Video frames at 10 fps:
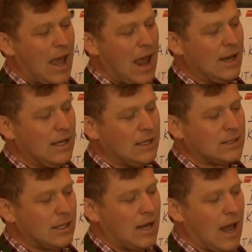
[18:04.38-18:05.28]
and
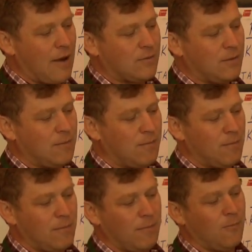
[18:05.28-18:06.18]
it's going to have to
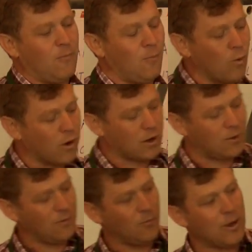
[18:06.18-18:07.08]

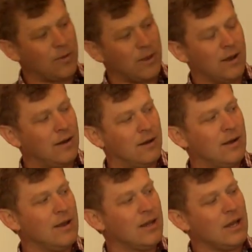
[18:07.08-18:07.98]
work within
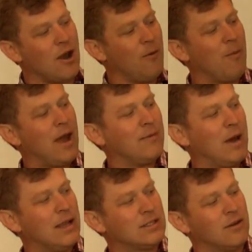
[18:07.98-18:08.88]
you know my,
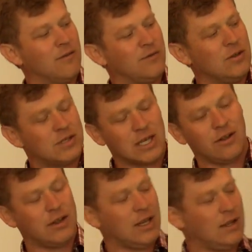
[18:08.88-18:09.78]
my sort of
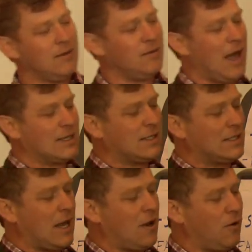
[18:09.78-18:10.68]
utility as a
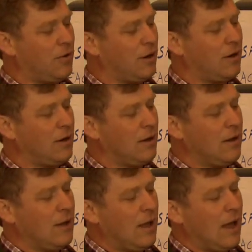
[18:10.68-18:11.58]
stakeholder
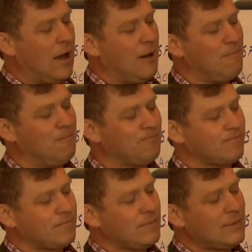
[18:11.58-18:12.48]
um,
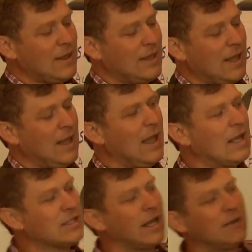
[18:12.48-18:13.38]

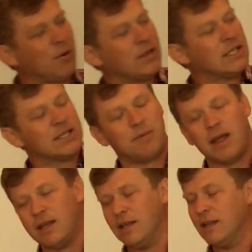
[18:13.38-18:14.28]
is going to
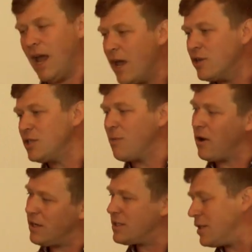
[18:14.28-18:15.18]
participate in energy
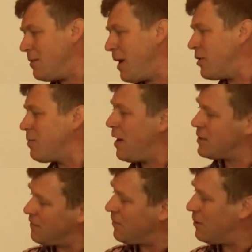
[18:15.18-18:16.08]
markets and demand
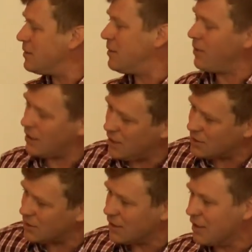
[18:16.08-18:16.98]
response and frequency
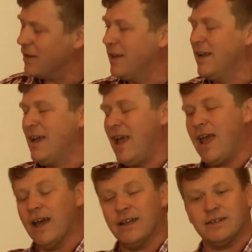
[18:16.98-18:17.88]
regulation and
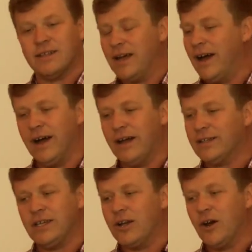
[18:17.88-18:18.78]
and uh,
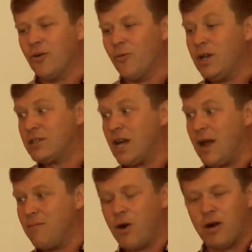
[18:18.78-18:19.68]
you know
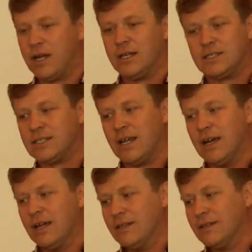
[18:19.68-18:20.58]
real-time markets
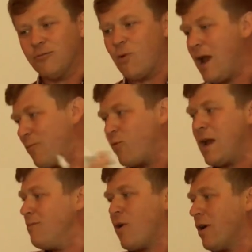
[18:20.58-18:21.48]
and ramp
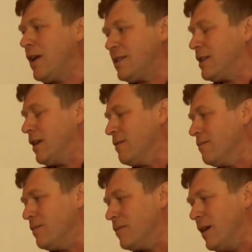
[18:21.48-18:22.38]
rate markets
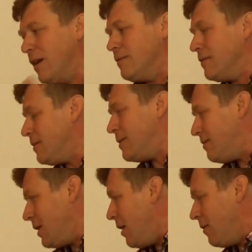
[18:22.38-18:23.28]
and uh,
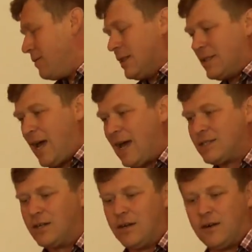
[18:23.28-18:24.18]
you know
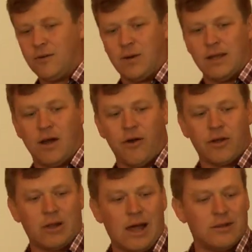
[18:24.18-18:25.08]
disaster when all
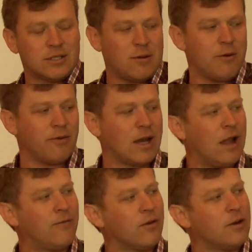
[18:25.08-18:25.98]
the clouds come over
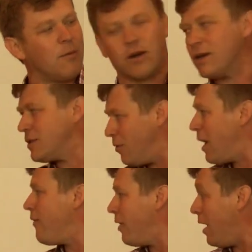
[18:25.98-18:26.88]
California markets or
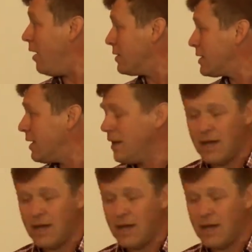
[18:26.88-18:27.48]
whatever else.